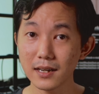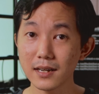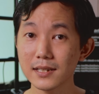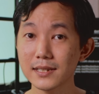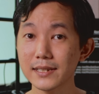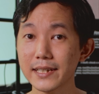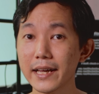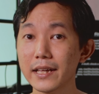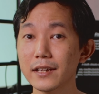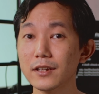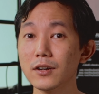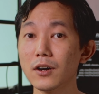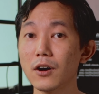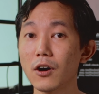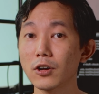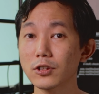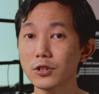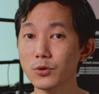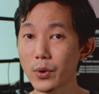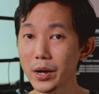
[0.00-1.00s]
set
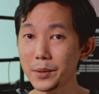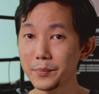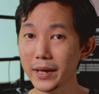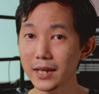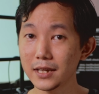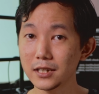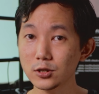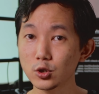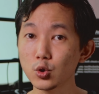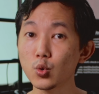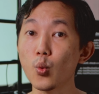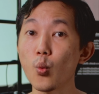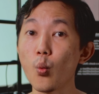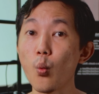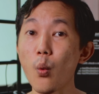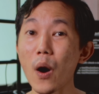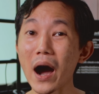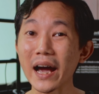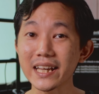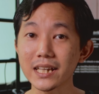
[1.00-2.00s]
your auto white balance to
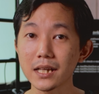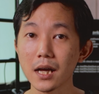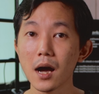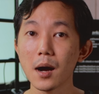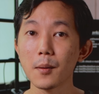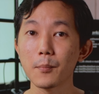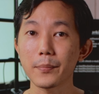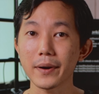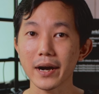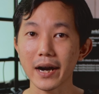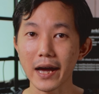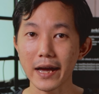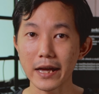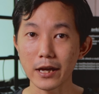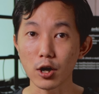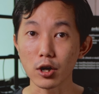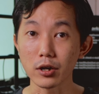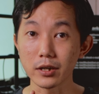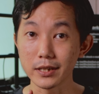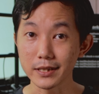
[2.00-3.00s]
white
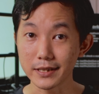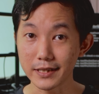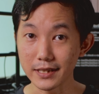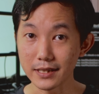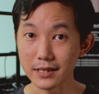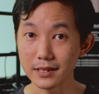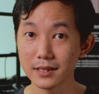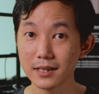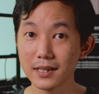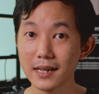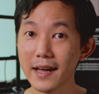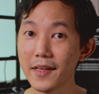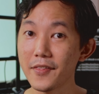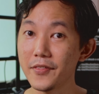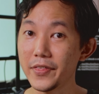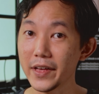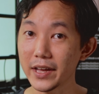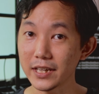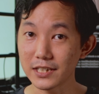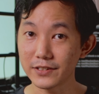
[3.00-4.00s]
priority.
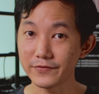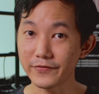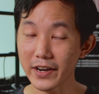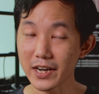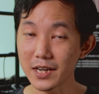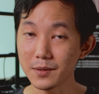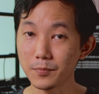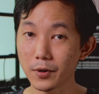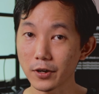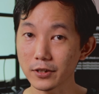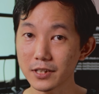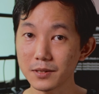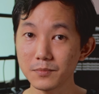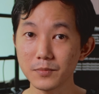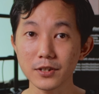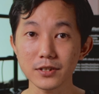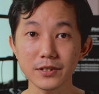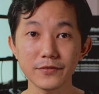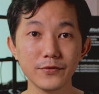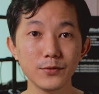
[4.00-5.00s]
That is very important
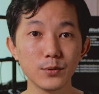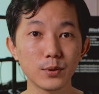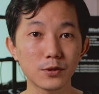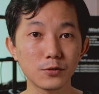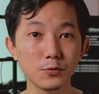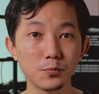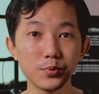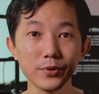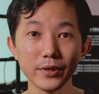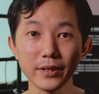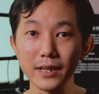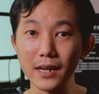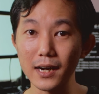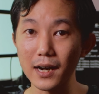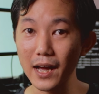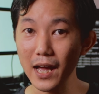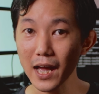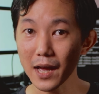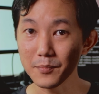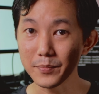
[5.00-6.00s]
because if you were to put in
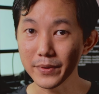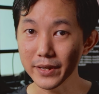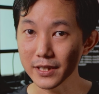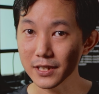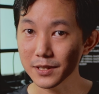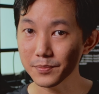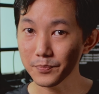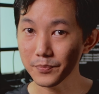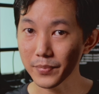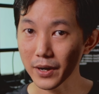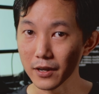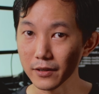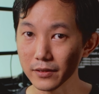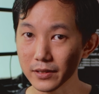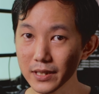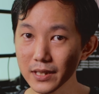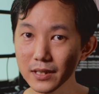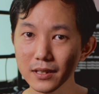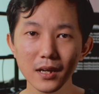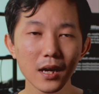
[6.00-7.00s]
ambience
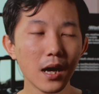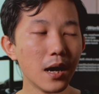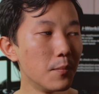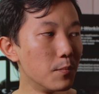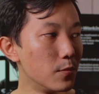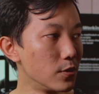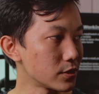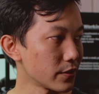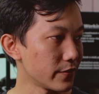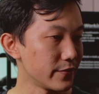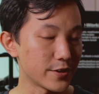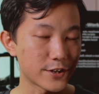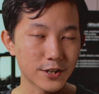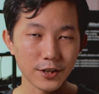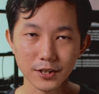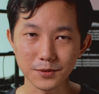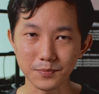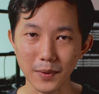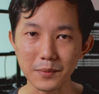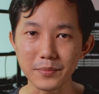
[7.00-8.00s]
priority, most of your
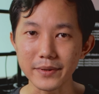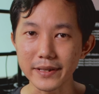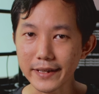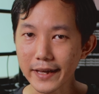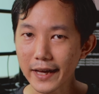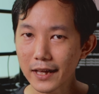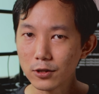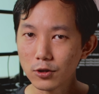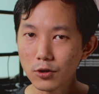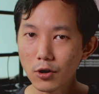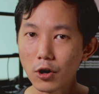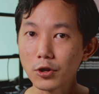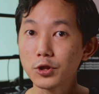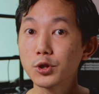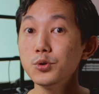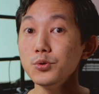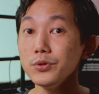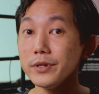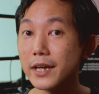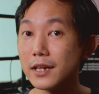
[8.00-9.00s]
shots might be yellow or
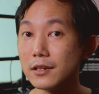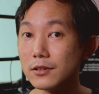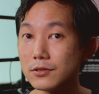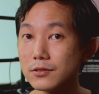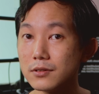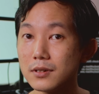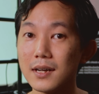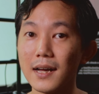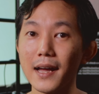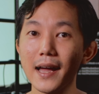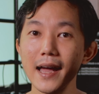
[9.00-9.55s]
too yellow,